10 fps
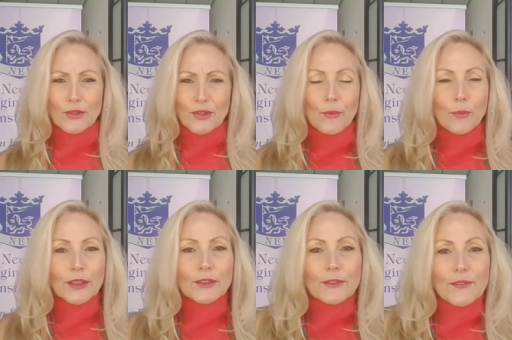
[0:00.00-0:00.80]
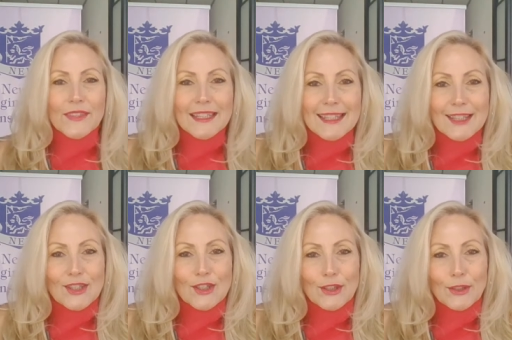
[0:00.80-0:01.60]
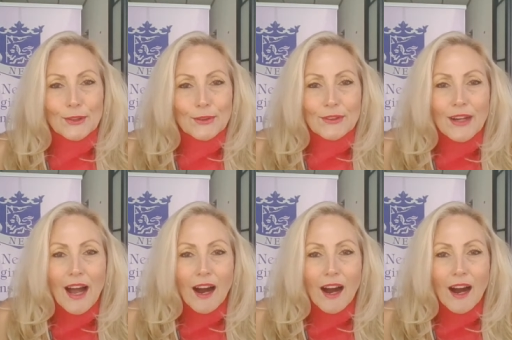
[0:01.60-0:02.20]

So I wonder if this is you.